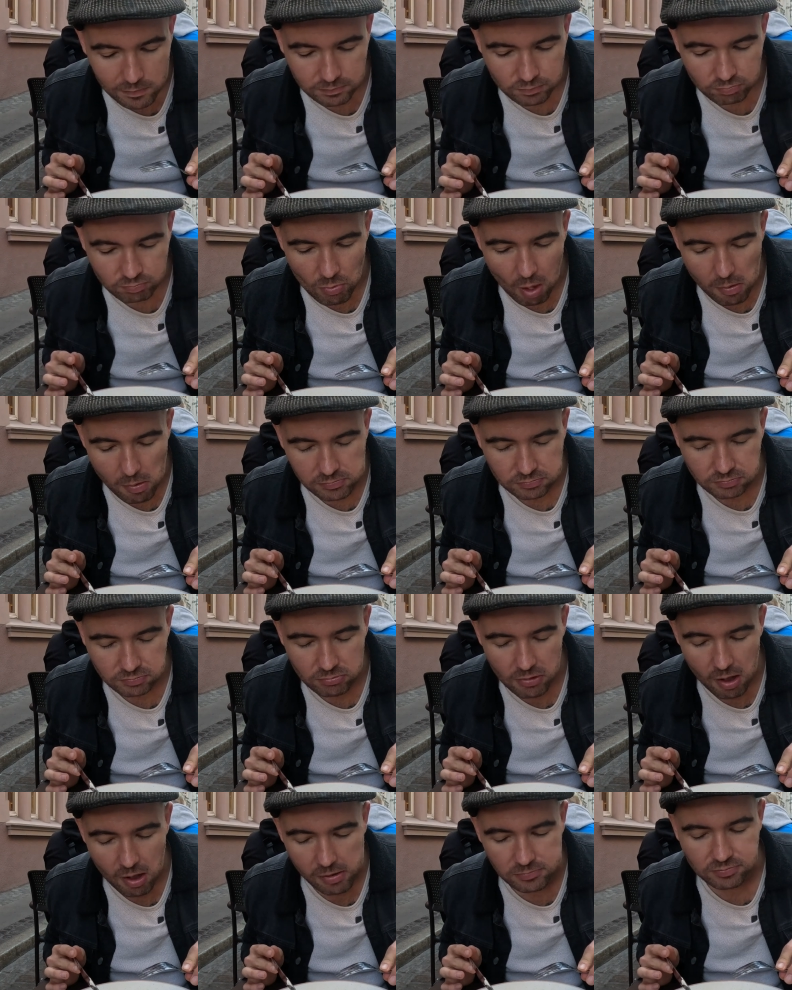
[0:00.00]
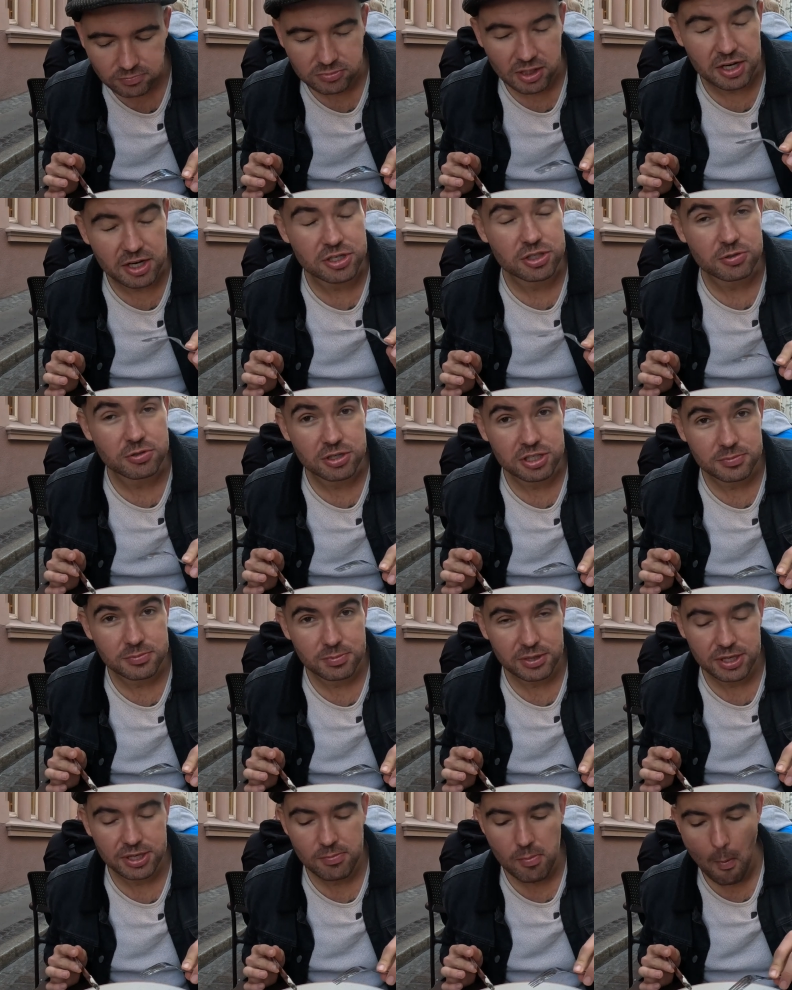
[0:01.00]
And it's
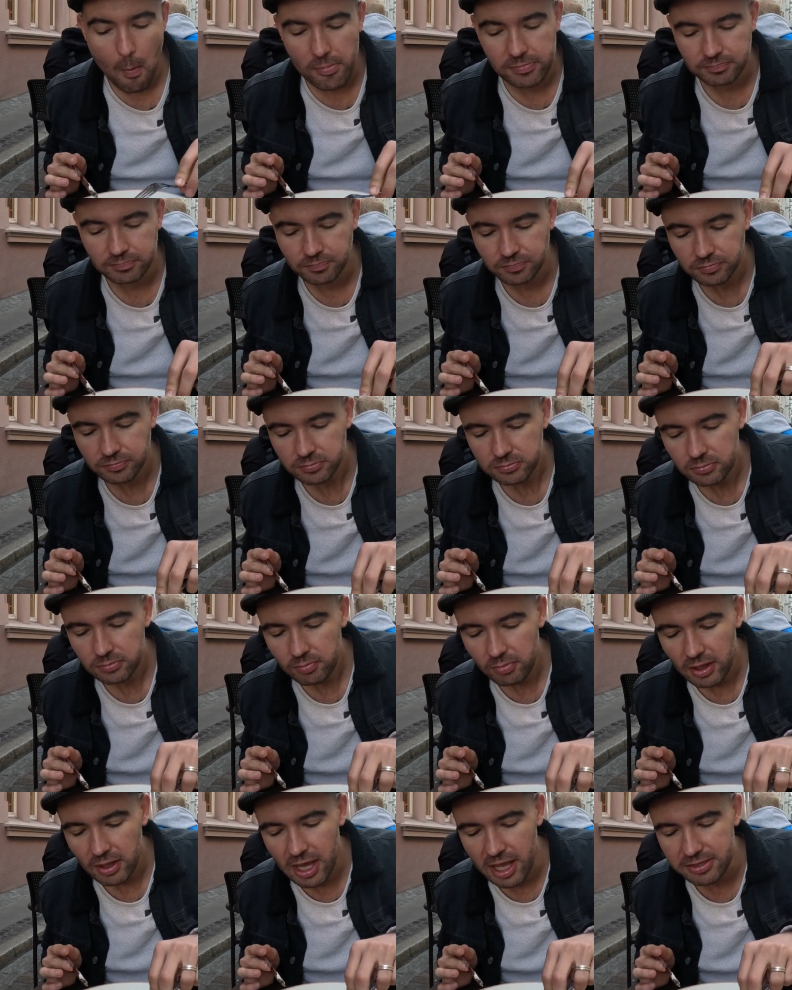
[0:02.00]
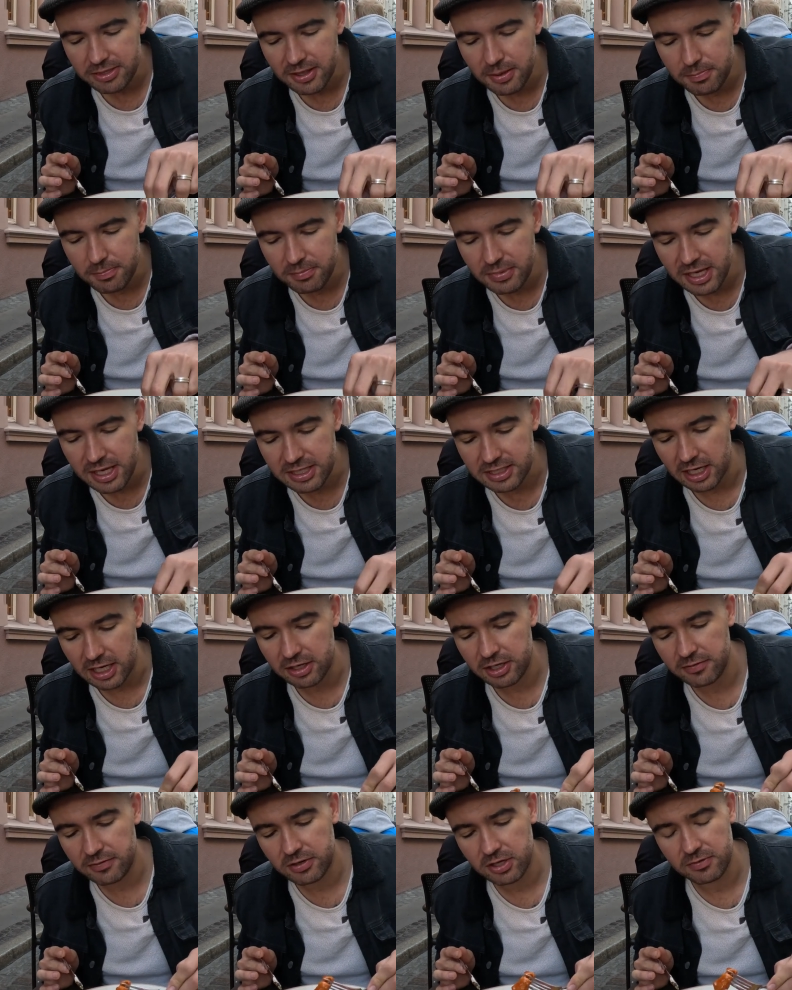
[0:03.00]
crispy. And the meat, I
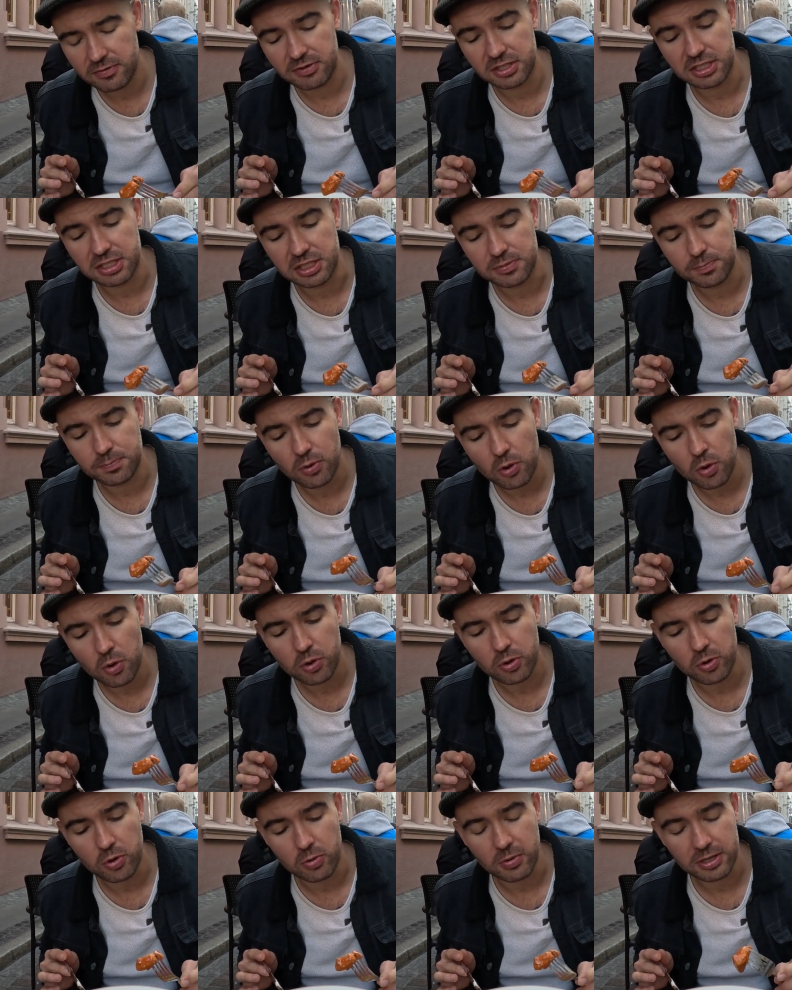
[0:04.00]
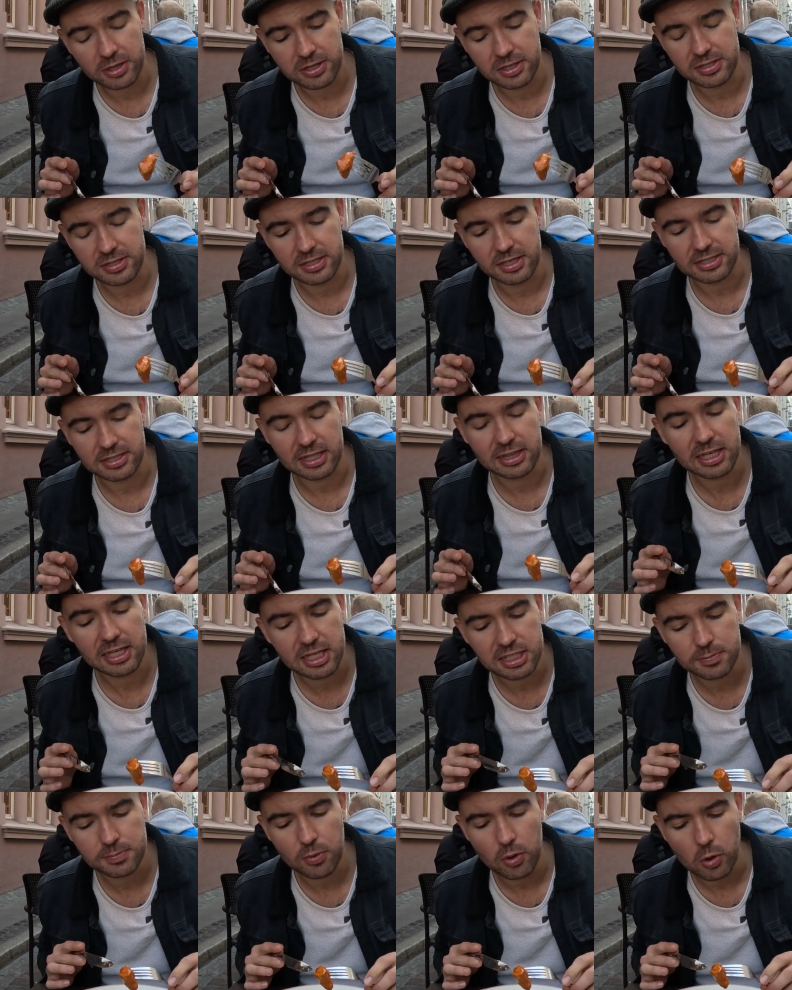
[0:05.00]
don't even know if this is pork or what this is. I think
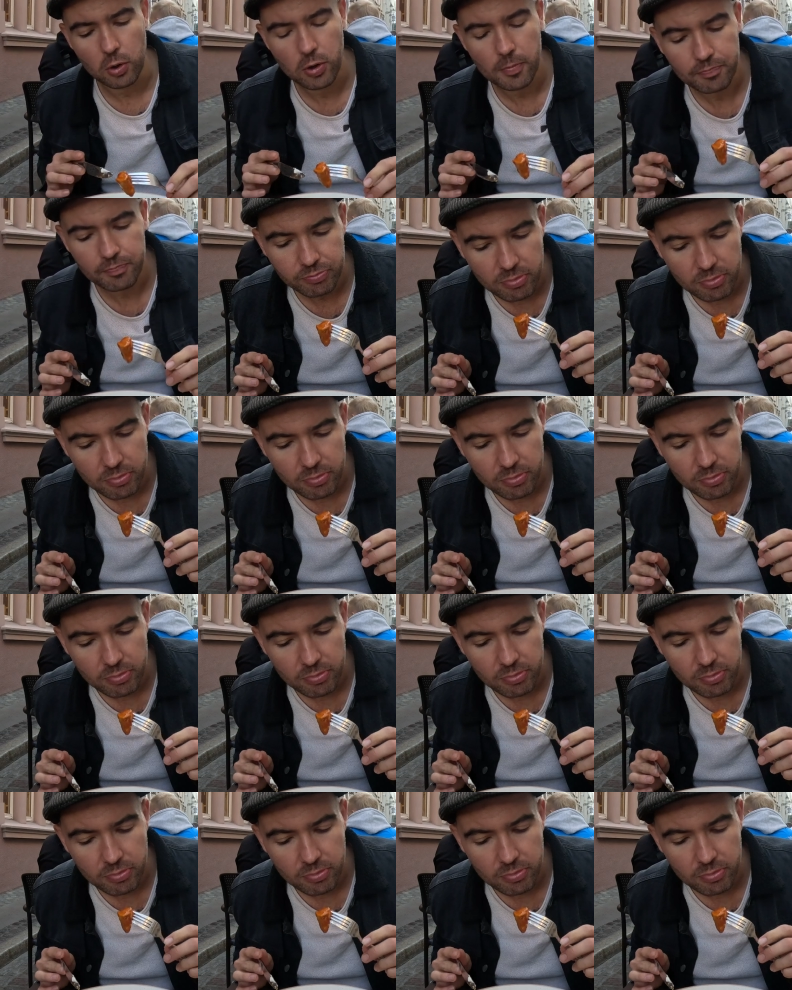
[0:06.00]
it's pork.